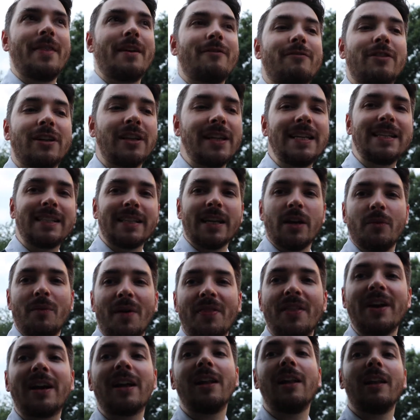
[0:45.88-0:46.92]
then release it when
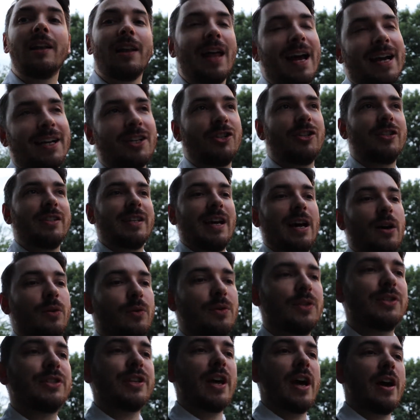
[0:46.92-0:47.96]
the collection's out.
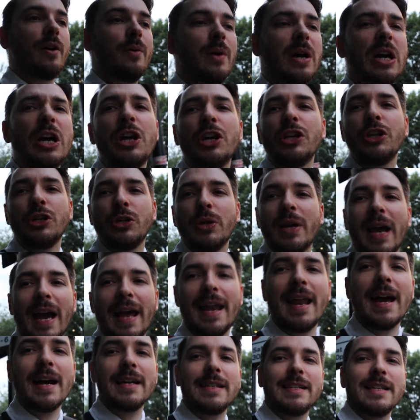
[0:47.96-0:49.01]
So you get an
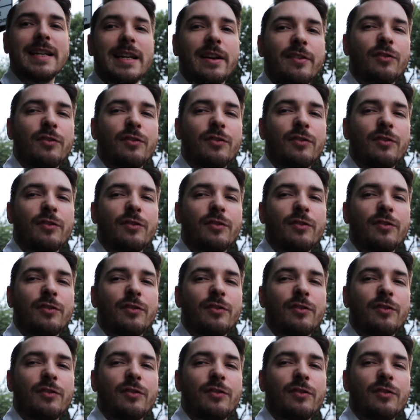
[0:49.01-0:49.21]
idea